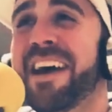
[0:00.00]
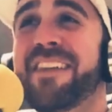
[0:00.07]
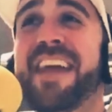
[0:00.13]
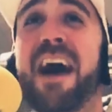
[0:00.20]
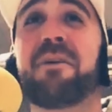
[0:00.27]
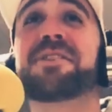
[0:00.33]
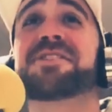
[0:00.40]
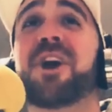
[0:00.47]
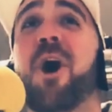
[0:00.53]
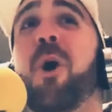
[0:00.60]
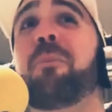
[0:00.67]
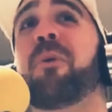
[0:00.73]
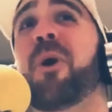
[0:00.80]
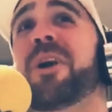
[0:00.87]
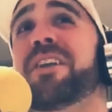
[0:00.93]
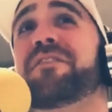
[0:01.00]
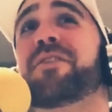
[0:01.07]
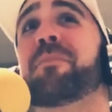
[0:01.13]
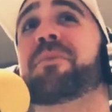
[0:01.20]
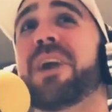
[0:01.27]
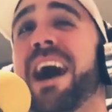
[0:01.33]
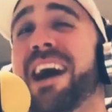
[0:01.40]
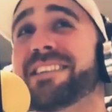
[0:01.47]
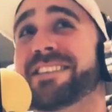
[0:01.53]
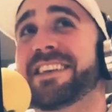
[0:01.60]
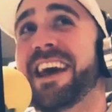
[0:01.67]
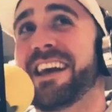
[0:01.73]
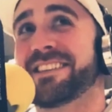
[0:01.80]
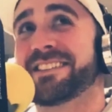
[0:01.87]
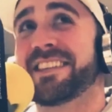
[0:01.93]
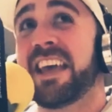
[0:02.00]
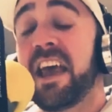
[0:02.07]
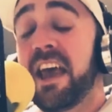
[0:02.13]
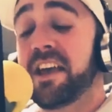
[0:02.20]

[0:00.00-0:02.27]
That was the whole point of the process.